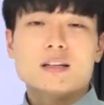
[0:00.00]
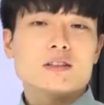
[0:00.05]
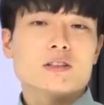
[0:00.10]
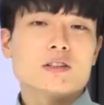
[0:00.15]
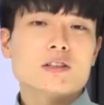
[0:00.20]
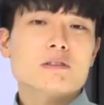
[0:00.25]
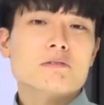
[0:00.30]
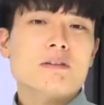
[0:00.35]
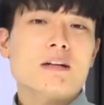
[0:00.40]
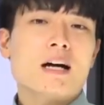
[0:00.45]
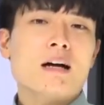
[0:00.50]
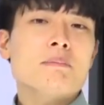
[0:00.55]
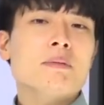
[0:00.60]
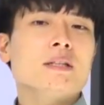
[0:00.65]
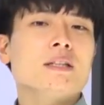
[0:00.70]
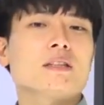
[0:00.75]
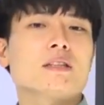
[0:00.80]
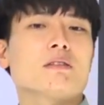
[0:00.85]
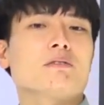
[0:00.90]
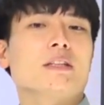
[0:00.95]
During the 5
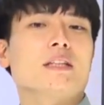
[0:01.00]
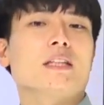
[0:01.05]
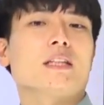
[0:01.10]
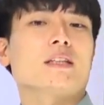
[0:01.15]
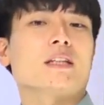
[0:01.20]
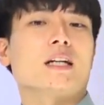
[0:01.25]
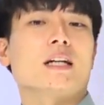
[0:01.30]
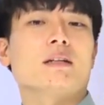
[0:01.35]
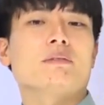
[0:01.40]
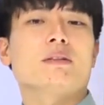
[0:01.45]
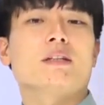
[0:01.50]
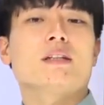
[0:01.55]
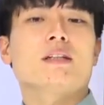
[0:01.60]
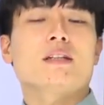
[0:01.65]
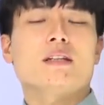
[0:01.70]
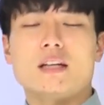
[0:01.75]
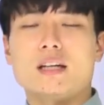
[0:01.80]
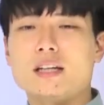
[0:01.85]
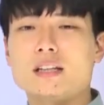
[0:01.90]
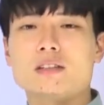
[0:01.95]
minutes of reading time,
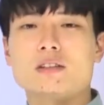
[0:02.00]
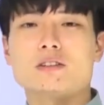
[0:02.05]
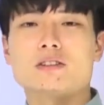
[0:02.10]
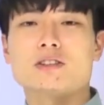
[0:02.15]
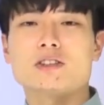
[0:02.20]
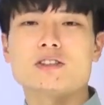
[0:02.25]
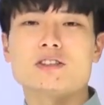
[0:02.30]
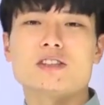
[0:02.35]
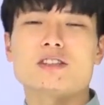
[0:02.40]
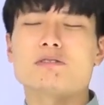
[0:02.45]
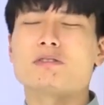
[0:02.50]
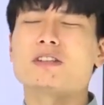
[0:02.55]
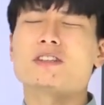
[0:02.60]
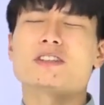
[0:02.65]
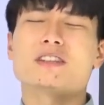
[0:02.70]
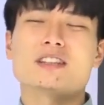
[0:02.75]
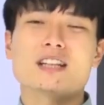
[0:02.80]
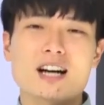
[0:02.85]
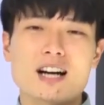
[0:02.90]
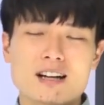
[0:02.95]
HL students will
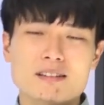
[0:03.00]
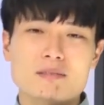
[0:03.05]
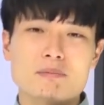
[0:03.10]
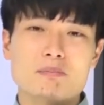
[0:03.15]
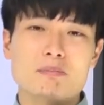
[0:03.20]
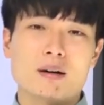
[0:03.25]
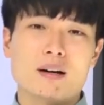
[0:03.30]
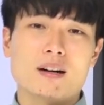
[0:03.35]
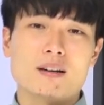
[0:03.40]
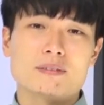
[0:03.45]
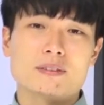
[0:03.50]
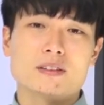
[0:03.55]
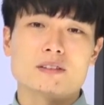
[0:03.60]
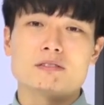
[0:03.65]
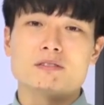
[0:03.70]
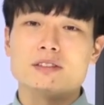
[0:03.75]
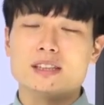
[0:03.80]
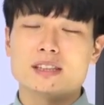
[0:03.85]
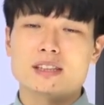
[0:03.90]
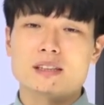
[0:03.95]
not bother
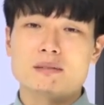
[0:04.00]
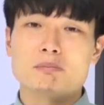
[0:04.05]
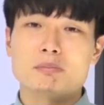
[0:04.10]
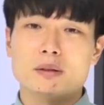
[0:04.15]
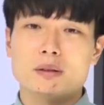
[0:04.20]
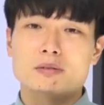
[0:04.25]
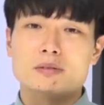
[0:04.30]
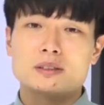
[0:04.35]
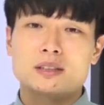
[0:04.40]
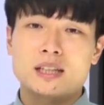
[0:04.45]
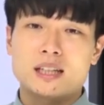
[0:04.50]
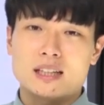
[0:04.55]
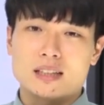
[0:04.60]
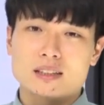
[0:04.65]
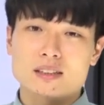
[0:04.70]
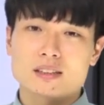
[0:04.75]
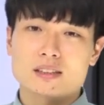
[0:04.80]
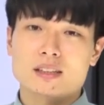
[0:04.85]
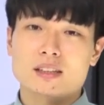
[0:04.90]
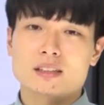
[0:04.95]
reading both
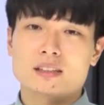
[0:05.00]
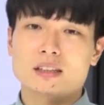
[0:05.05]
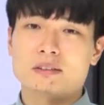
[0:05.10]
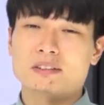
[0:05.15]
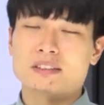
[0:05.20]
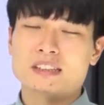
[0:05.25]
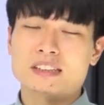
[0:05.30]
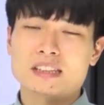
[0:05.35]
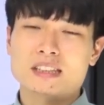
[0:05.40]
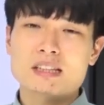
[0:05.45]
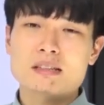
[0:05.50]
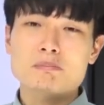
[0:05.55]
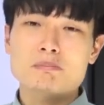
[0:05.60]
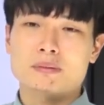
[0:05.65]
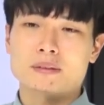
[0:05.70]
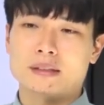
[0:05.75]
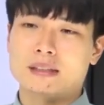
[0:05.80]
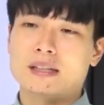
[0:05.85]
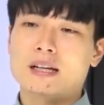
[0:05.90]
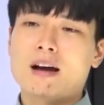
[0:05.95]
texts. They will
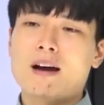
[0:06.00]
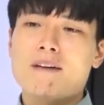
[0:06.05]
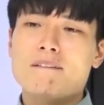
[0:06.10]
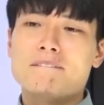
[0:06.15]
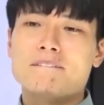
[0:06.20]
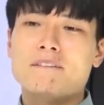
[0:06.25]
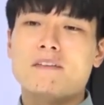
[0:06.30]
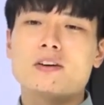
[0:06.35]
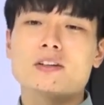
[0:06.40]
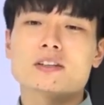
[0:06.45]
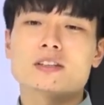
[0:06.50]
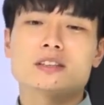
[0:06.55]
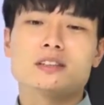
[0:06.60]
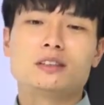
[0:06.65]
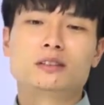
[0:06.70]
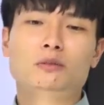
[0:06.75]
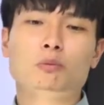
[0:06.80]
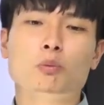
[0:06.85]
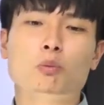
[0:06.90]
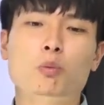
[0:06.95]
simply focus
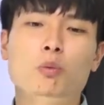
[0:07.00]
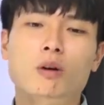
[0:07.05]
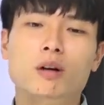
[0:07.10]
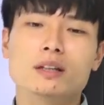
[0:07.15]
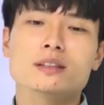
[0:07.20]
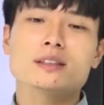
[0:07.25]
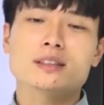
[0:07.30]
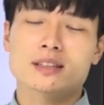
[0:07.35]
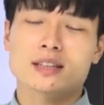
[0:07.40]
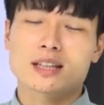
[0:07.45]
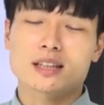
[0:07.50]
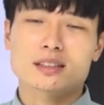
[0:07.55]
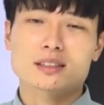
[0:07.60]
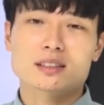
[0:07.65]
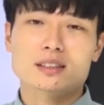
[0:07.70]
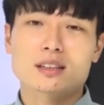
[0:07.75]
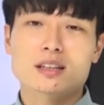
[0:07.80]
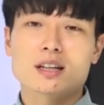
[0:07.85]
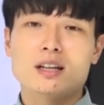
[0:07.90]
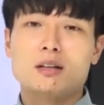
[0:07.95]
on one
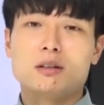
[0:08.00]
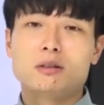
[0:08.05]
text.